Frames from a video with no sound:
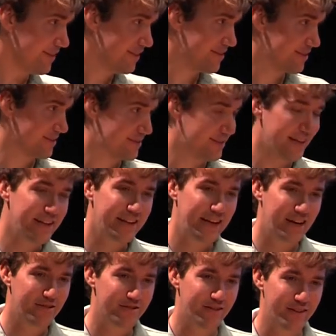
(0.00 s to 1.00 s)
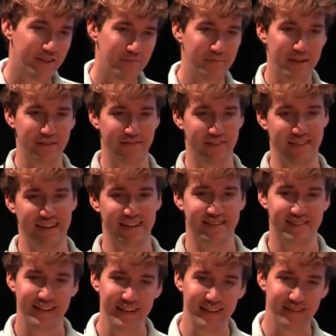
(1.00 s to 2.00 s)
The sending algorithm, given that
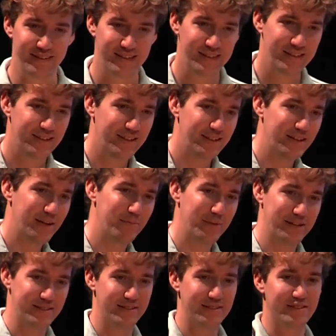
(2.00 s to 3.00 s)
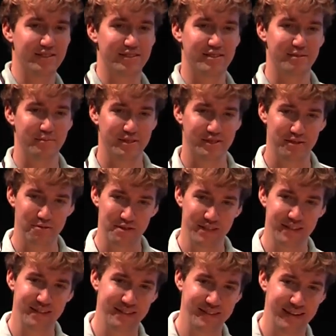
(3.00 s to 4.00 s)
state, a message and some
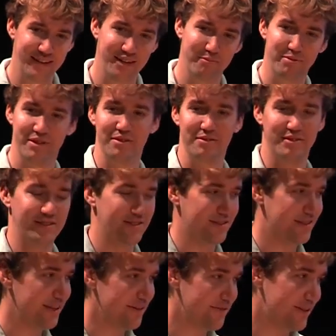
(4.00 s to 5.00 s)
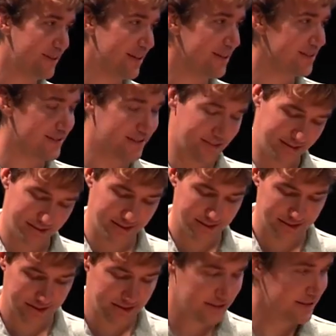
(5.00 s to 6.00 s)
associated data produces a ciphertext.
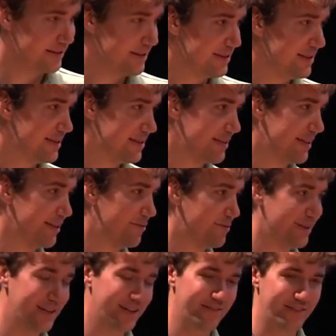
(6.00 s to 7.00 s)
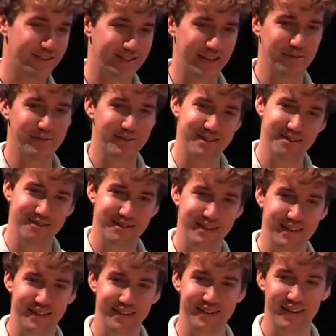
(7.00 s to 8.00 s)
Then if we give the same
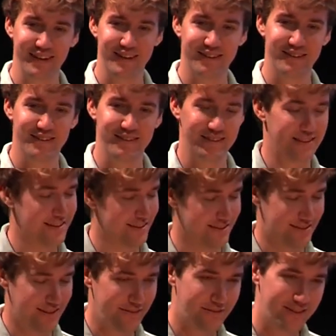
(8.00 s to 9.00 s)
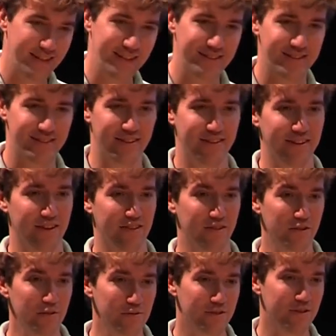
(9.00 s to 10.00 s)
associated data and the ciphertext to the other
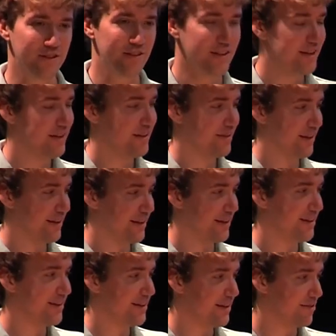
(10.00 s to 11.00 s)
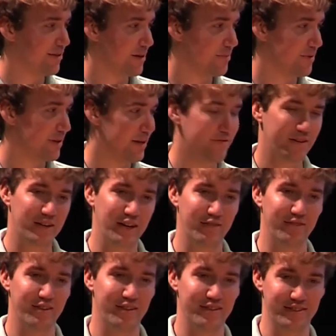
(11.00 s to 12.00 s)
user, they can decrypt and
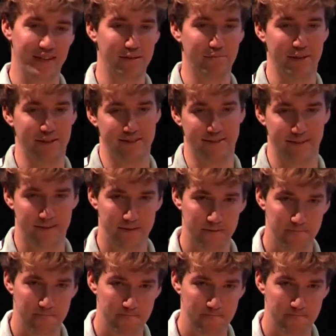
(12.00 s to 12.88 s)
recover the same message.